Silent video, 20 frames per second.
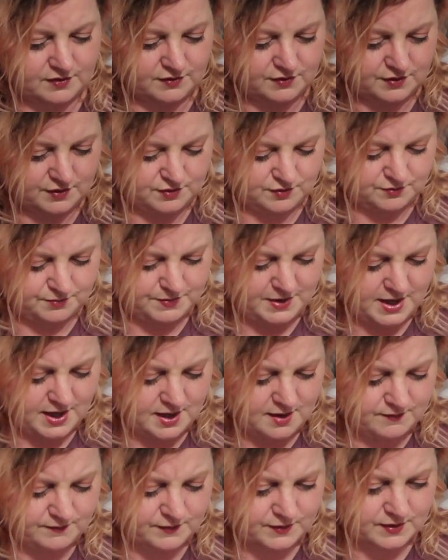the little
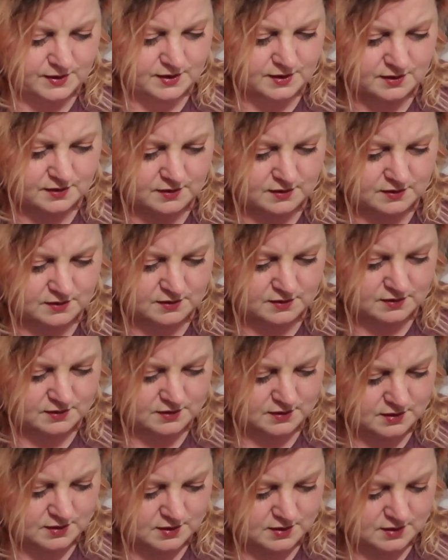pamphlet,
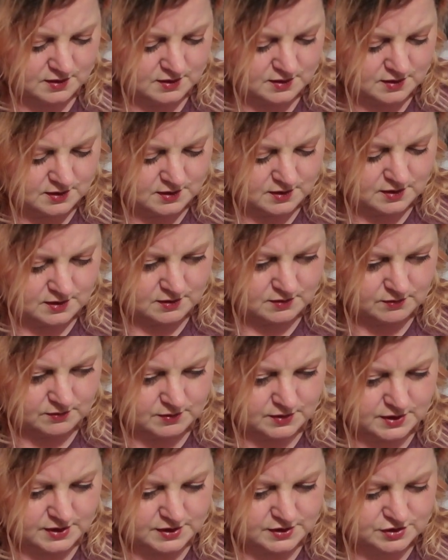
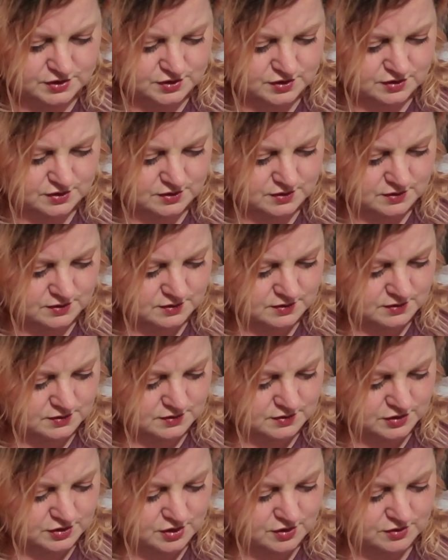which
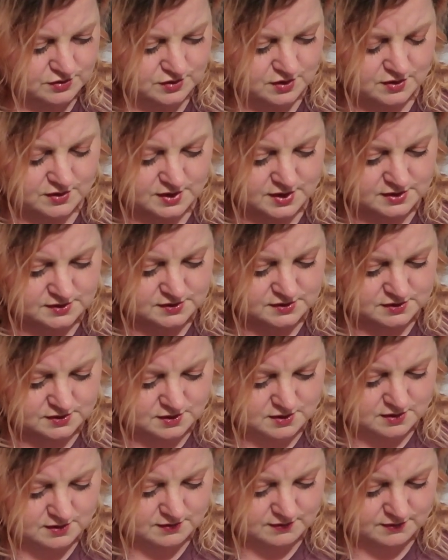shows all that
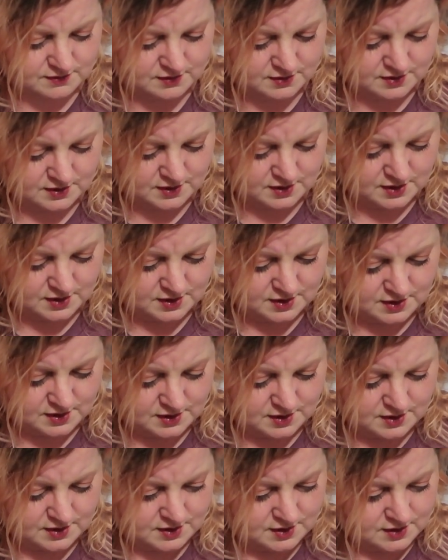stuff.
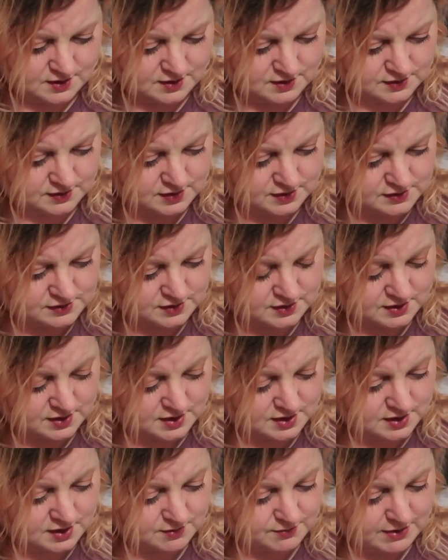There's a
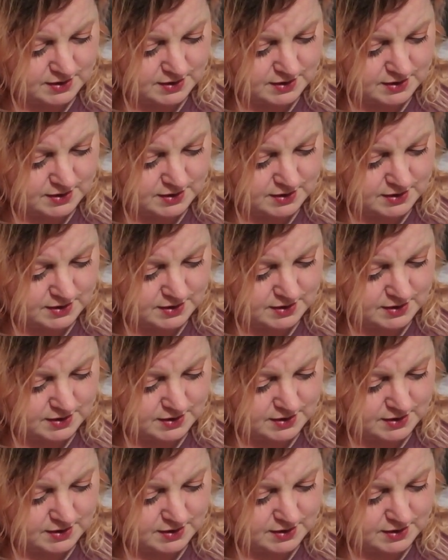thing